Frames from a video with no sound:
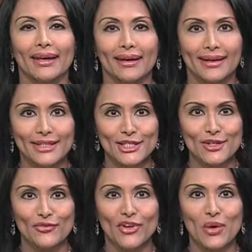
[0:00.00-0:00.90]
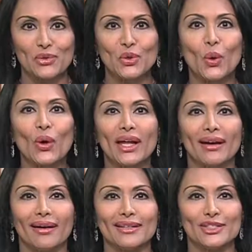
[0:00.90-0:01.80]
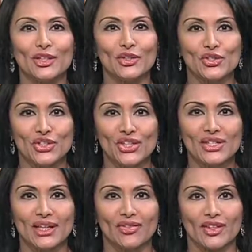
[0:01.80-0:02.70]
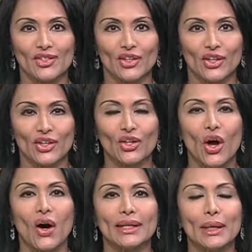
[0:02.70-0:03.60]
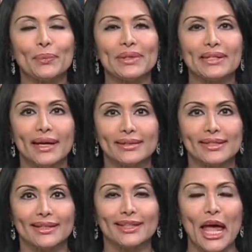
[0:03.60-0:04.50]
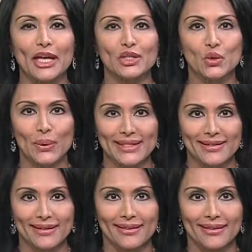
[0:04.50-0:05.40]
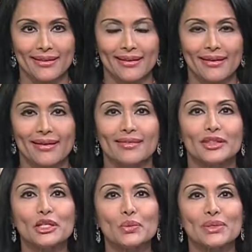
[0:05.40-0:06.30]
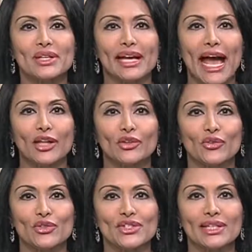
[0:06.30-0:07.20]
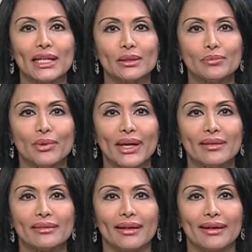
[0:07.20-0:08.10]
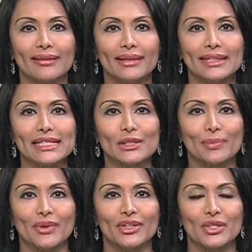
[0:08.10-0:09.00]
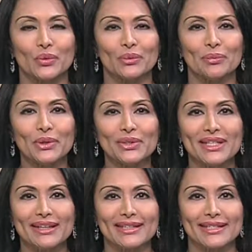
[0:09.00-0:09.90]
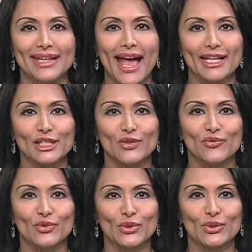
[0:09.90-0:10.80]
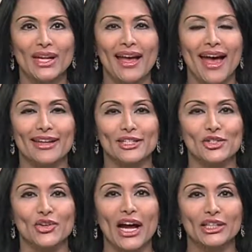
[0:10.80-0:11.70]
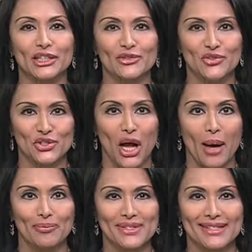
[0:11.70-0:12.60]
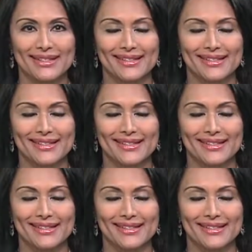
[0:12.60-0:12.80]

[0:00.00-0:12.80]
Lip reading: India Fair was organized in New Jersey this year on April 19th and 20th. This was a gathering for celebrating the Indian spirit with music, dance, food, and attractive shops.